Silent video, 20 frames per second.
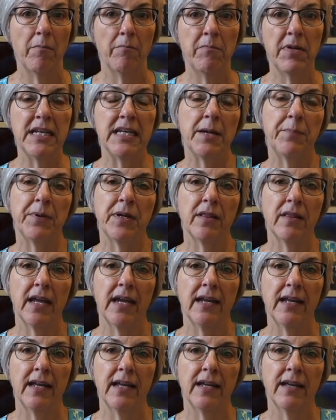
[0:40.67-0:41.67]

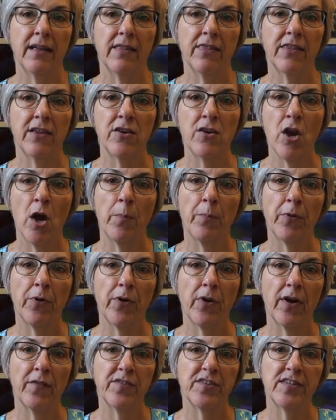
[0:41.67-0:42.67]
manipulating the number
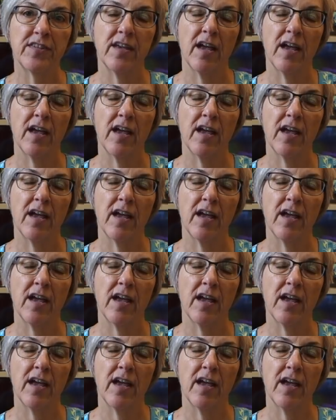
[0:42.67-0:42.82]
of